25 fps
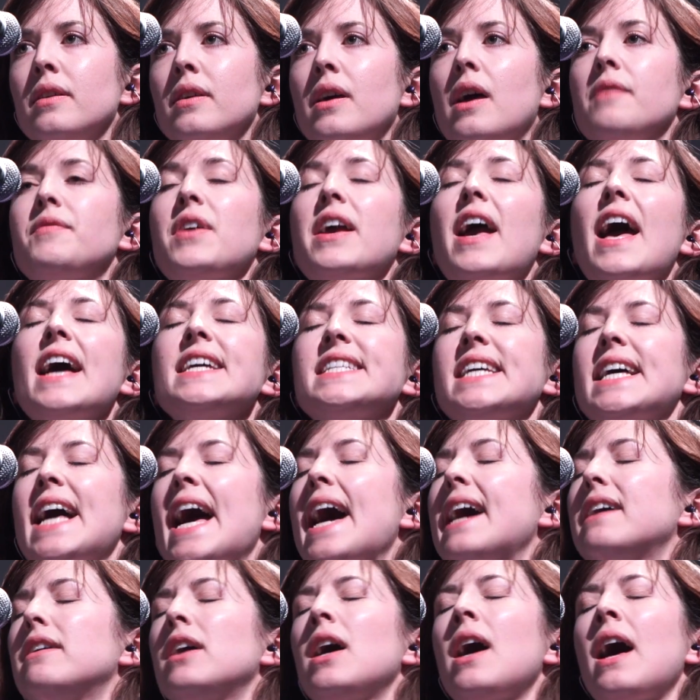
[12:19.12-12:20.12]
Have you ever
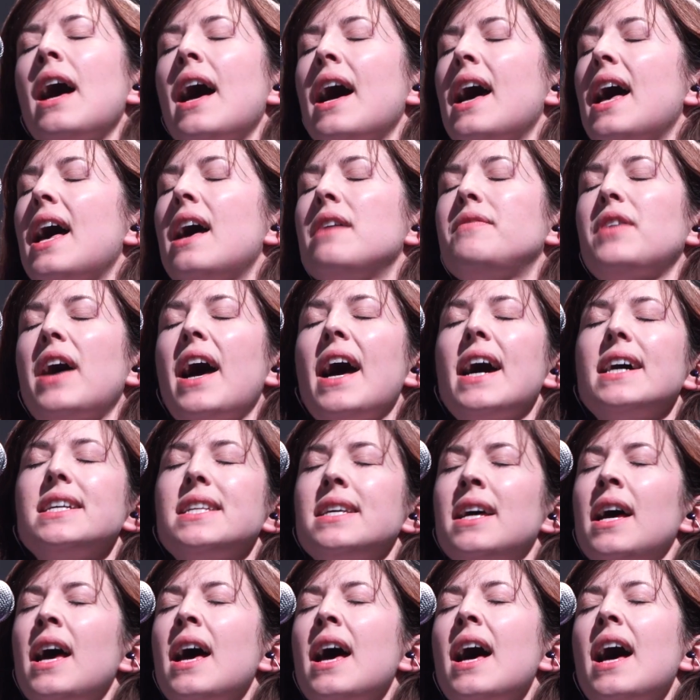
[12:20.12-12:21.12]
had
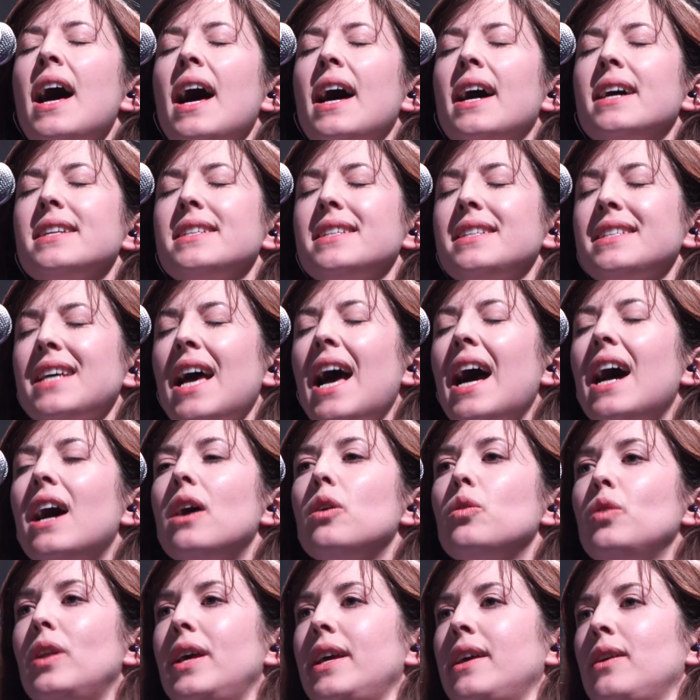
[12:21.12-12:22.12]
a
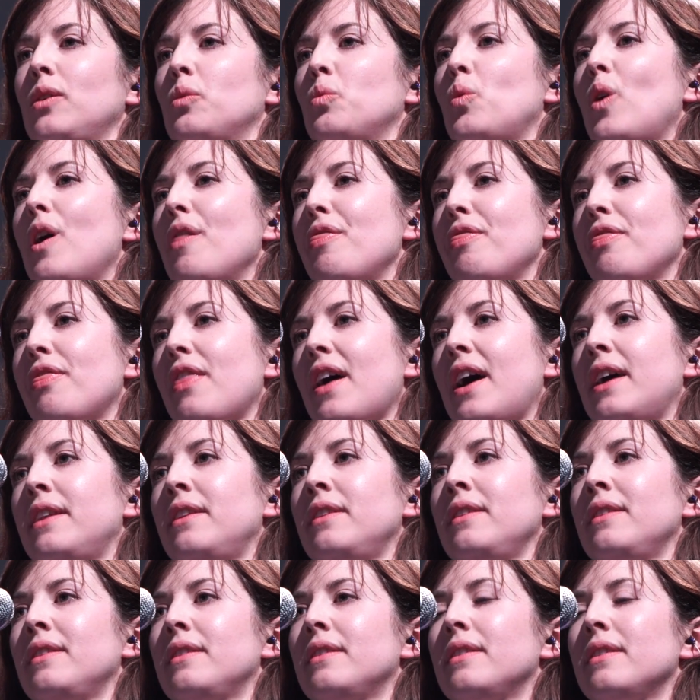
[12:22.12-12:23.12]
toweling one
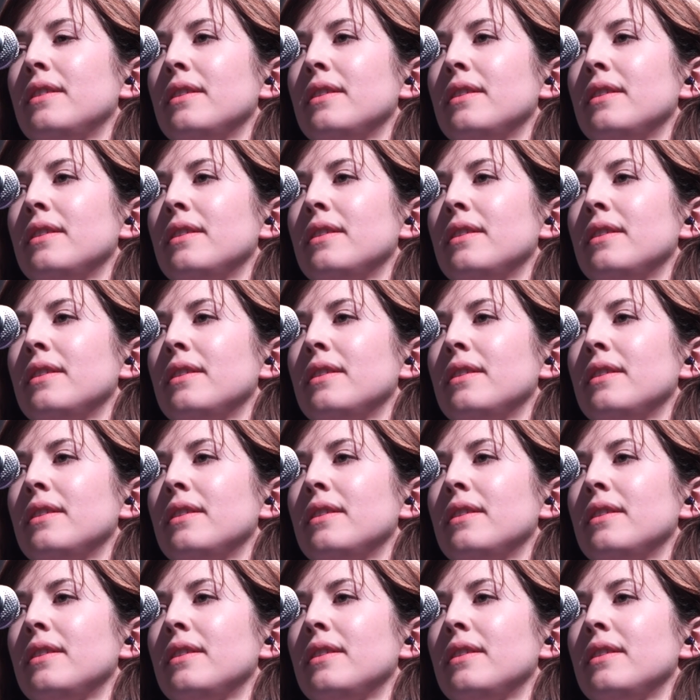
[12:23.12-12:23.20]
then?